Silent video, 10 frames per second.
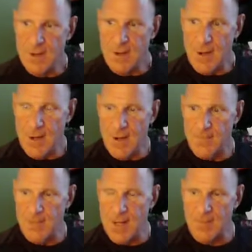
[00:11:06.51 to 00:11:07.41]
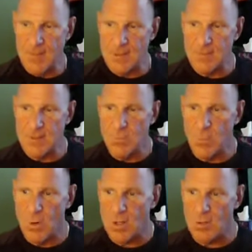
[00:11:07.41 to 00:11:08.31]
Um, I'm going to
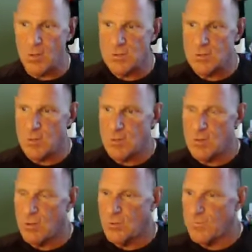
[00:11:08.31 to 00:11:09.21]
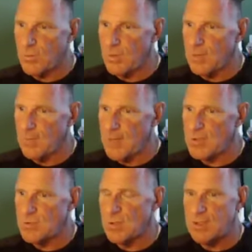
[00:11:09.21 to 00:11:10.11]
work closely with Coach Fuller to make
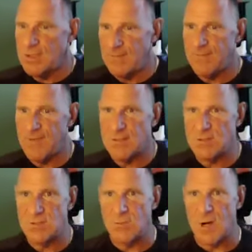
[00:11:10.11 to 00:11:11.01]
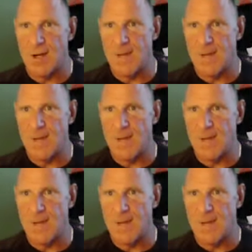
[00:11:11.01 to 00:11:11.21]
sure the defense is right